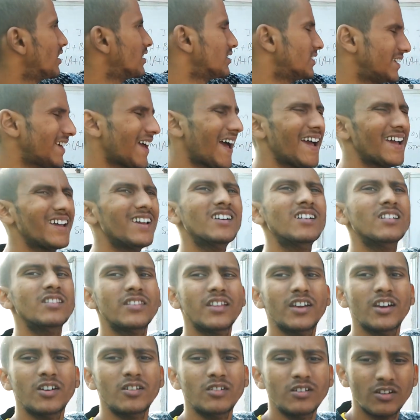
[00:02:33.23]
the angle
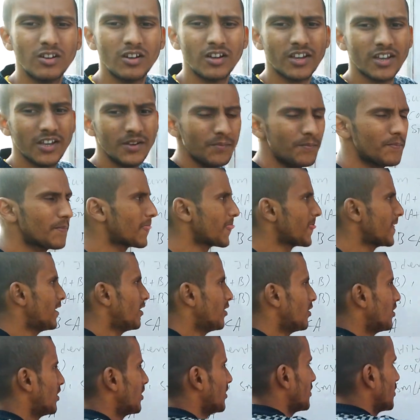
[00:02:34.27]
there. Okay.
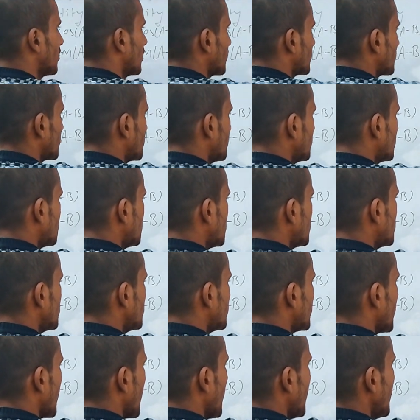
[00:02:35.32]
So this much
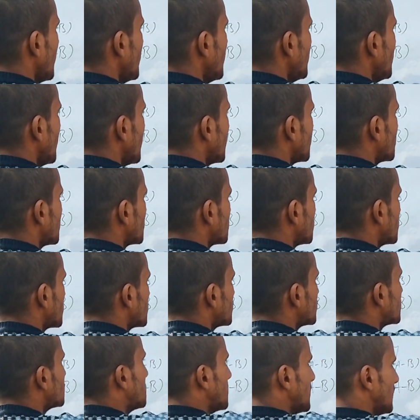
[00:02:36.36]
is A and this much
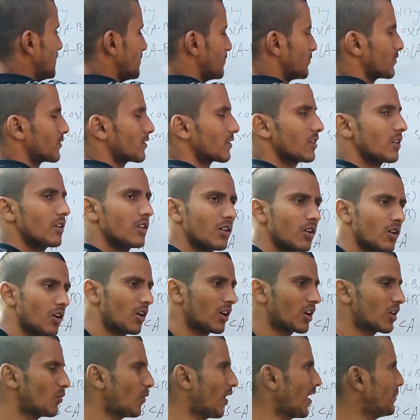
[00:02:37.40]
is B.
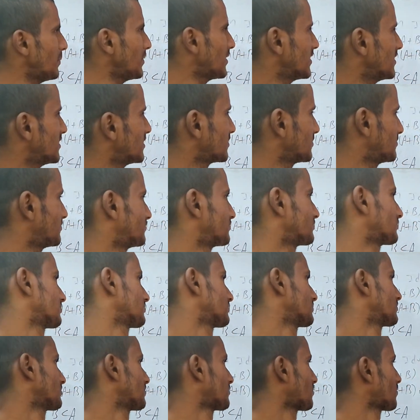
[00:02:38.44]
Okay, why? Because
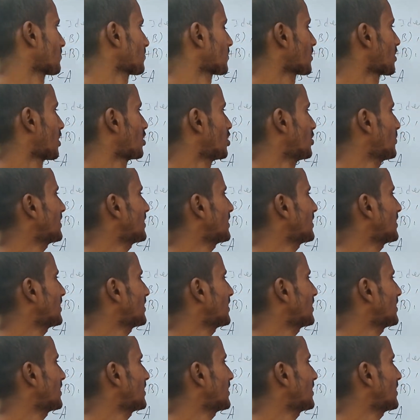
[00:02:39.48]
you